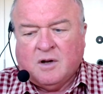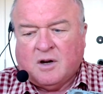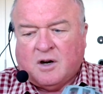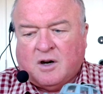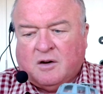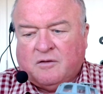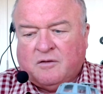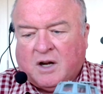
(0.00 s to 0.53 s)

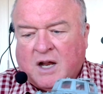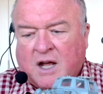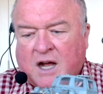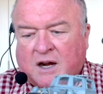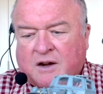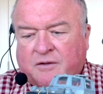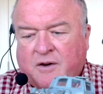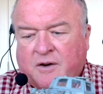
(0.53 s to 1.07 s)
of the
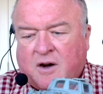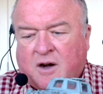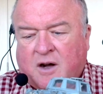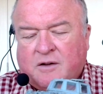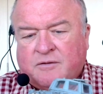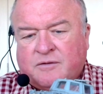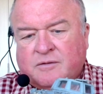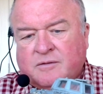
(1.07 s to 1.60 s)
Lark
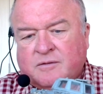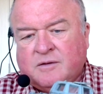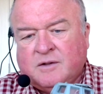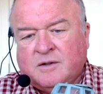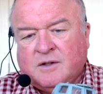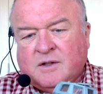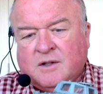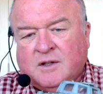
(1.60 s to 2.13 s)
5,
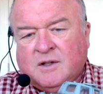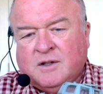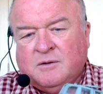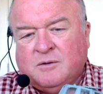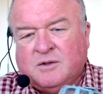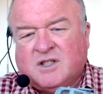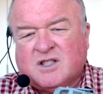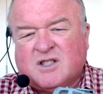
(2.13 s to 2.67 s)

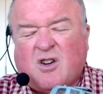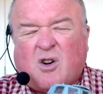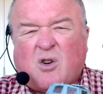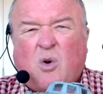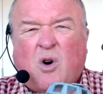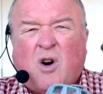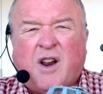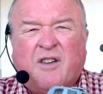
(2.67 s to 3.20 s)
which is not
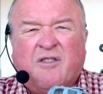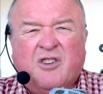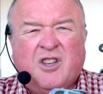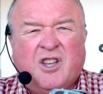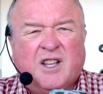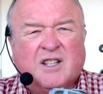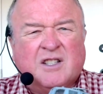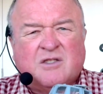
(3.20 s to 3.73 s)
quite a
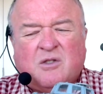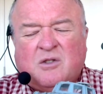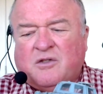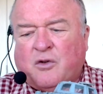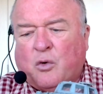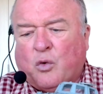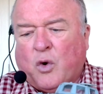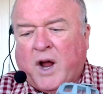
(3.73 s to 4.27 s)
V, it's sort of a
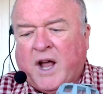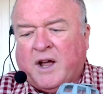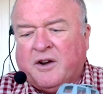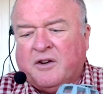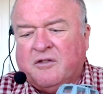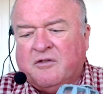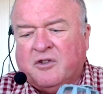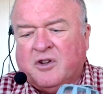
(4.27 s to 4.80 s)

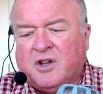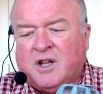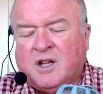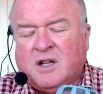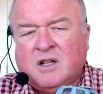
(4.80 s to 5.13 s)
rounded V,